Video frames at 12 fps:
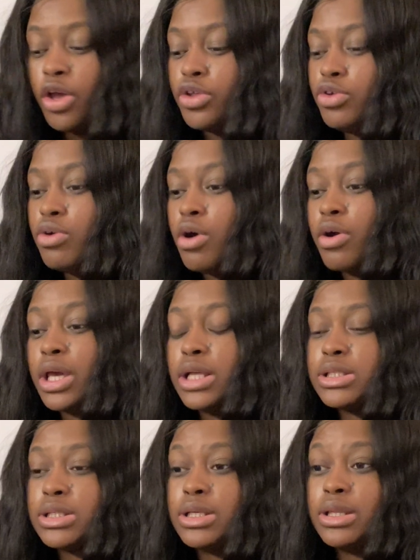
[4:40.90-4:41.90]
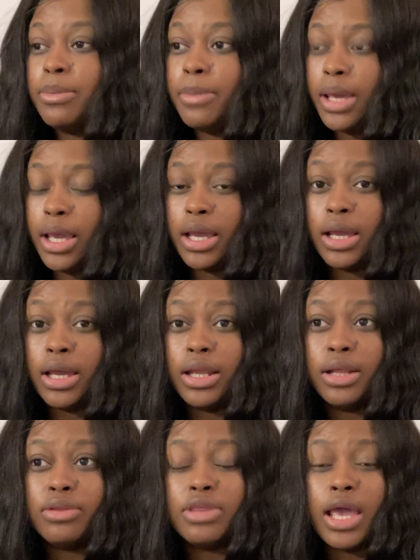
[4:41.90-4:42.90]
You're going to get to the
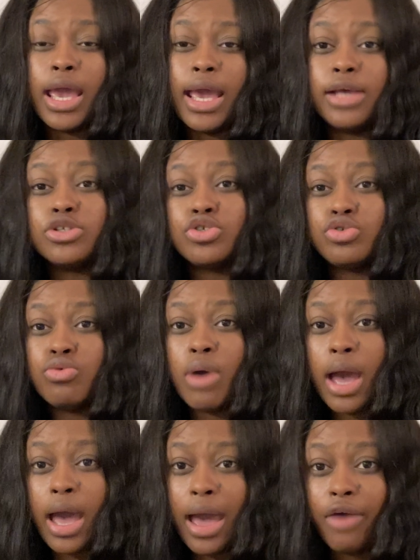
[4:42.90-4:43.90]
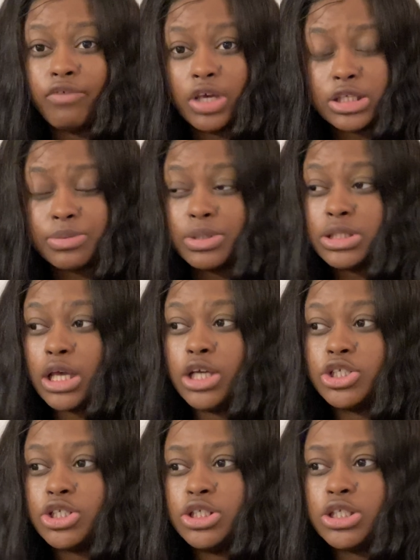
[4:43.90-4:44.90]
man that has too high of
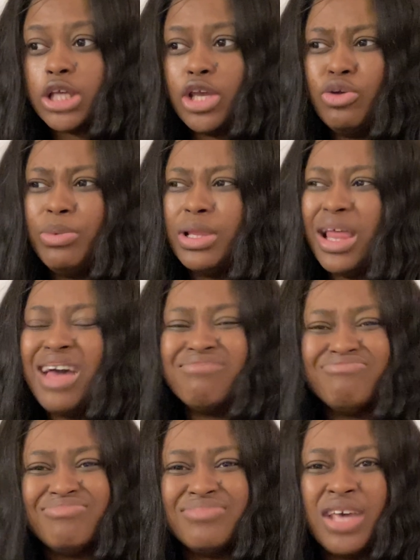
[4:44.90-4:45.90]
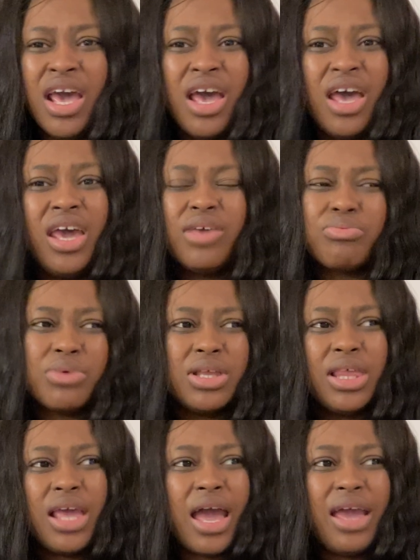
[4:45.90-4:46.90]
expectations, and you be like, he
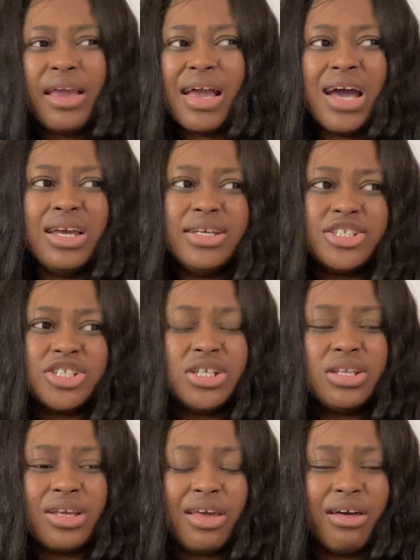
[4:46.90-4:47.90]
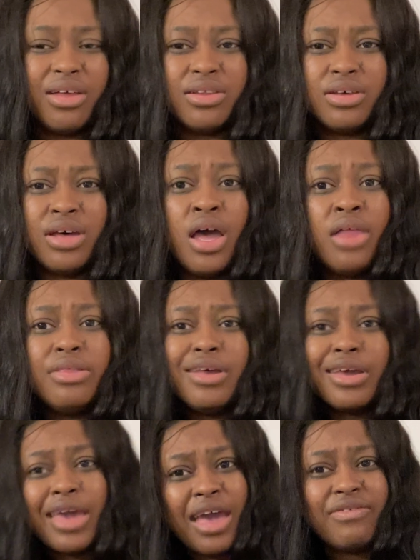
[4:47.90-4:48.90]
really ain't got his shit together.
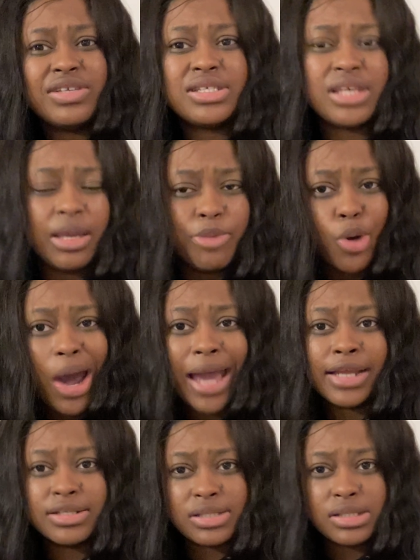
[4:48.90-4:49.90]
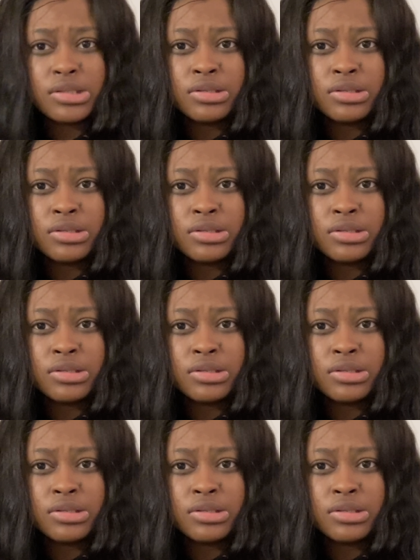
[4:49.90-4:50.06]
The Kevin Samuelites.